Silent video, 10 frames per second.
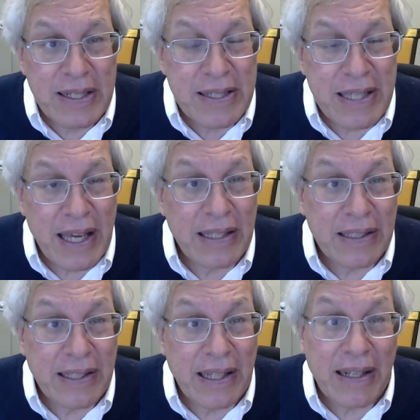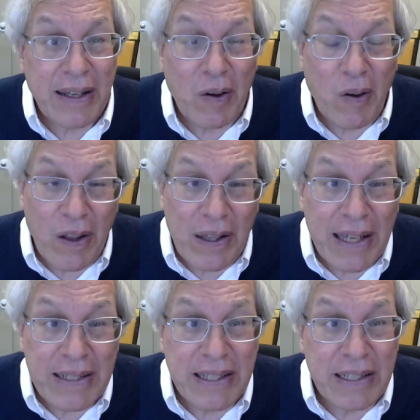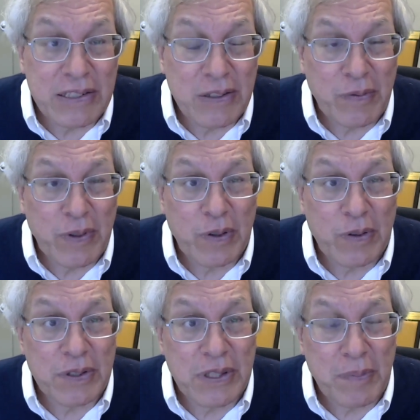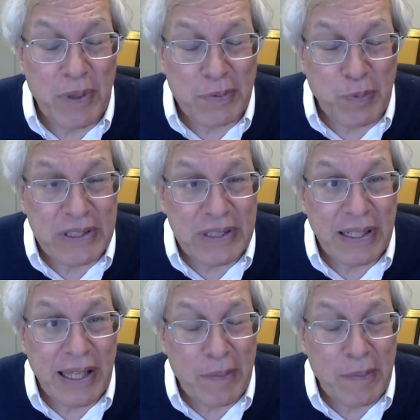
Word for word: saying that all ideas and views can be expressed on